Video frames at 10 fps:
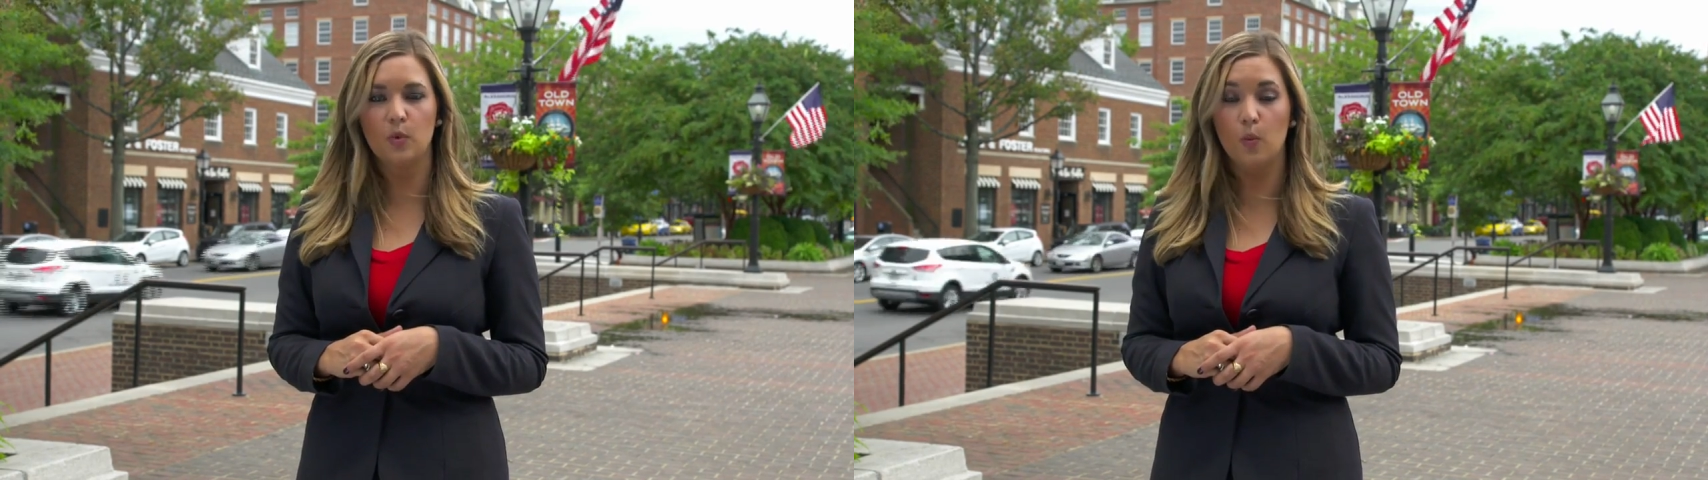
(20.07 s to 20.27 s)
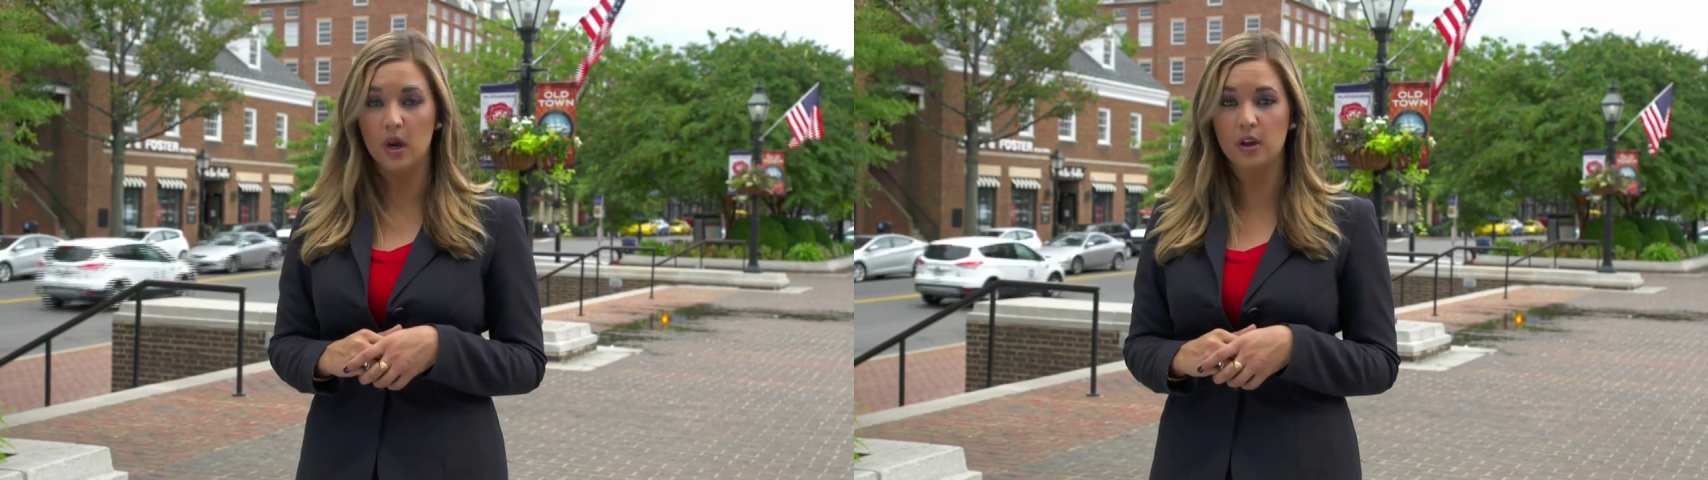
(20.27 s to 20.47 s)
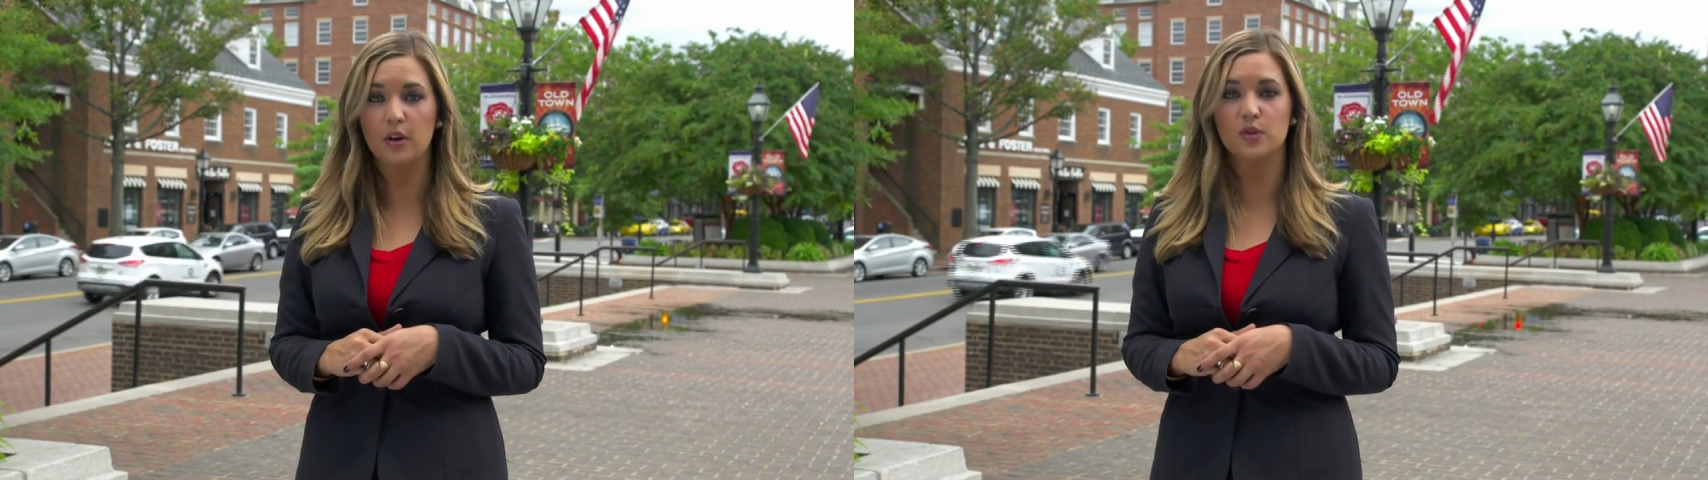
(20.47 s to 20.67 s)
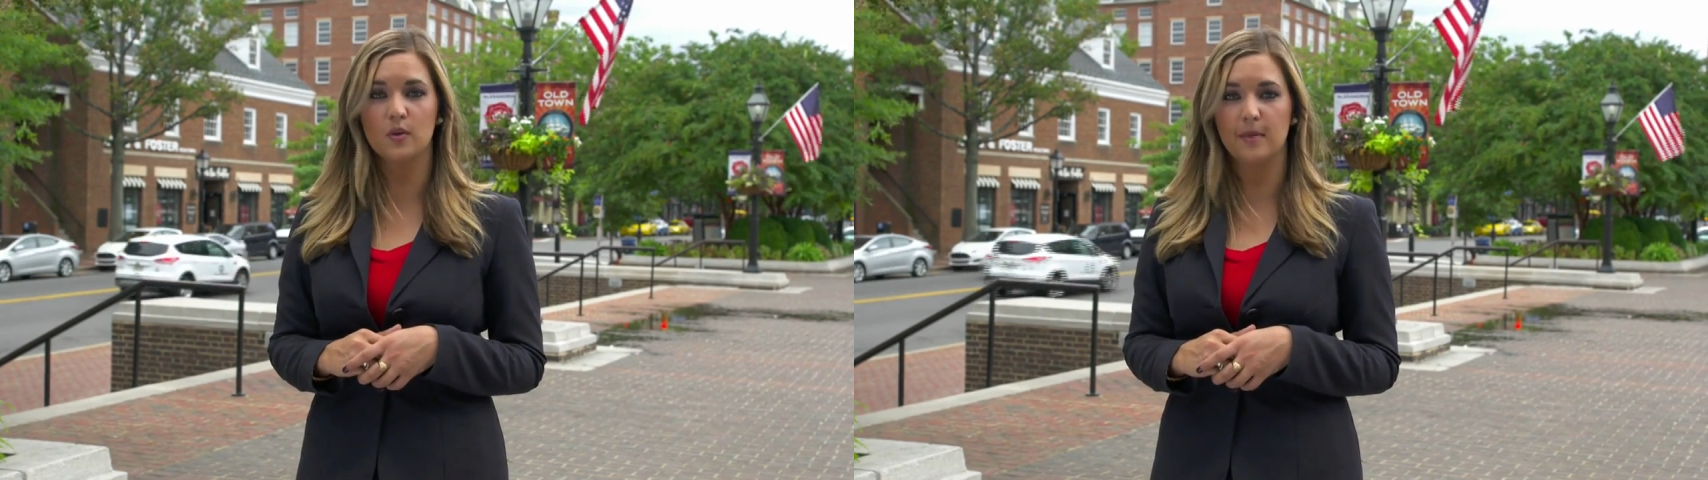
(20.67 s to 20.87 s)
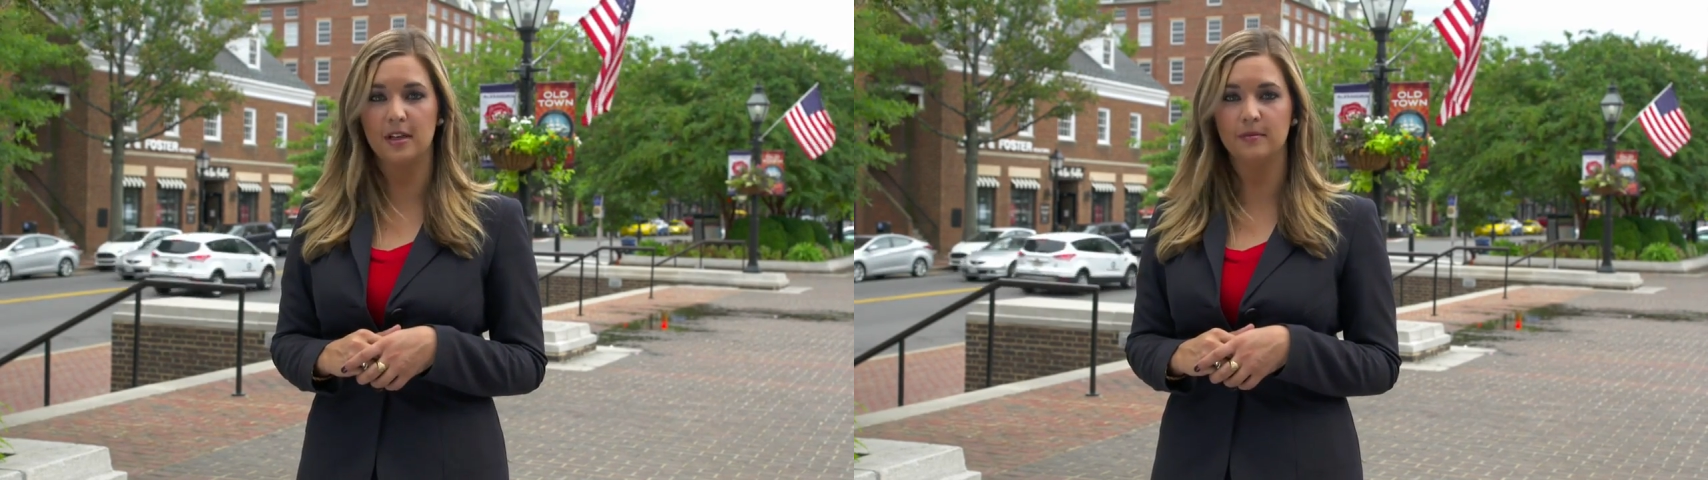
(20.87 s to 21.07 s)
One of those
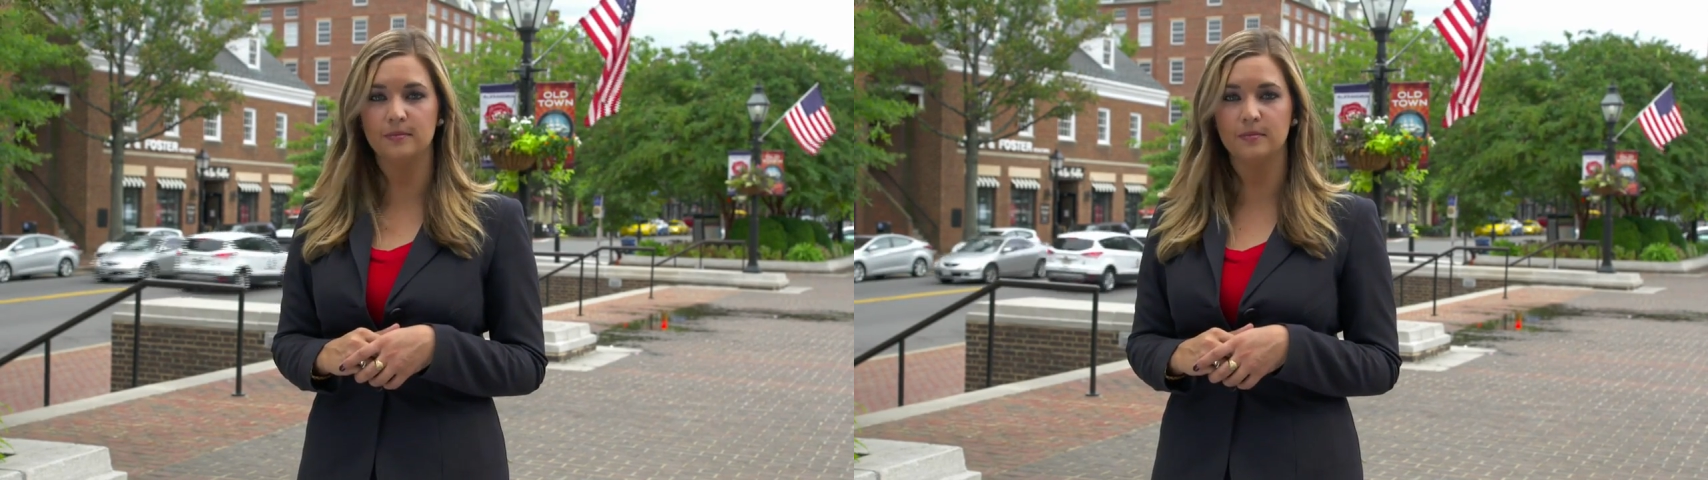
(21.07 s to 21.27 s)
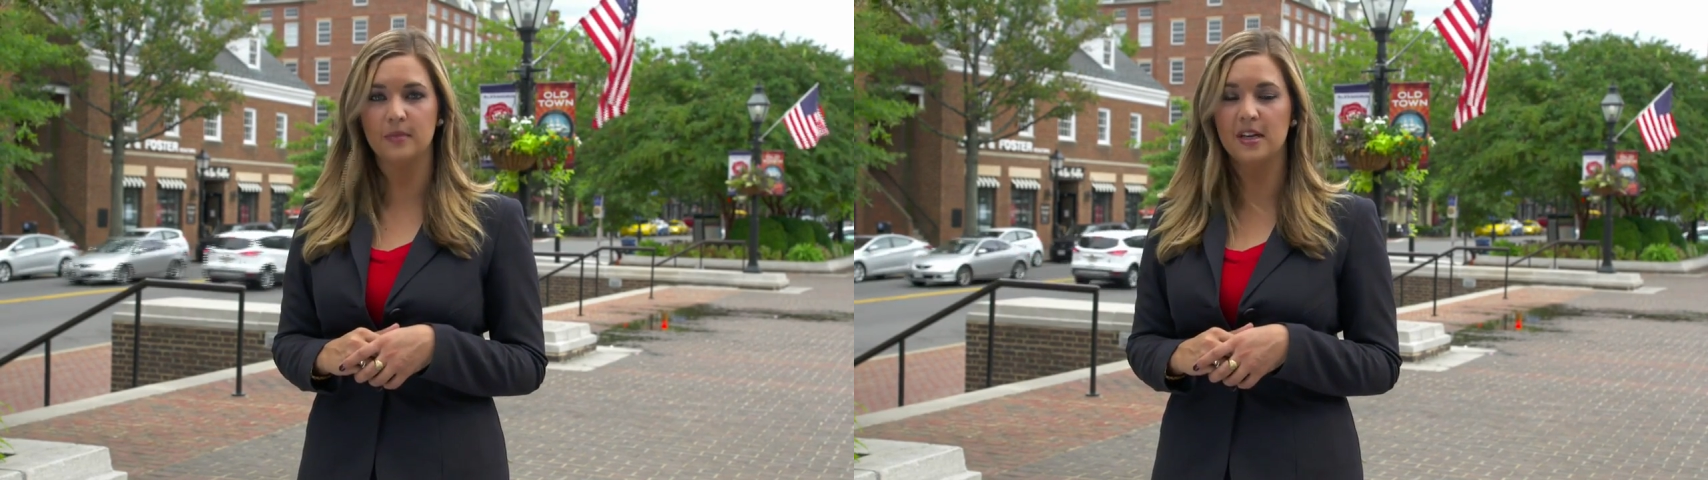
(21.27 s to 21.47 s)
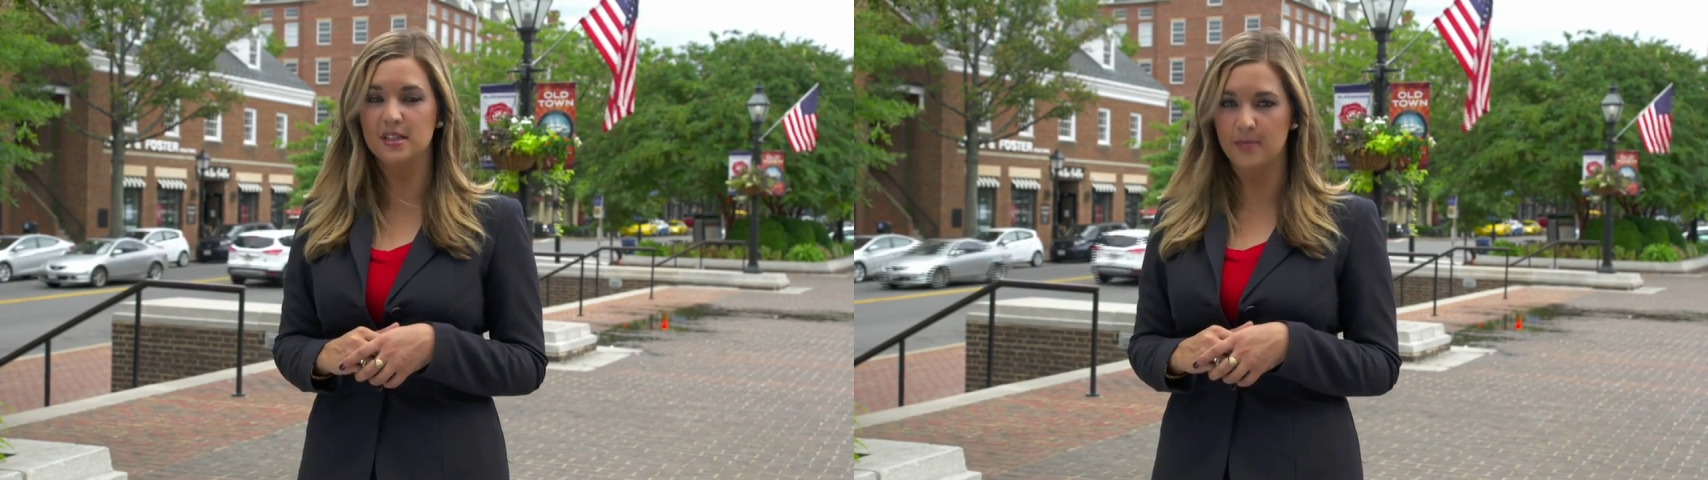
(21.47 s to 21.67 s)
women is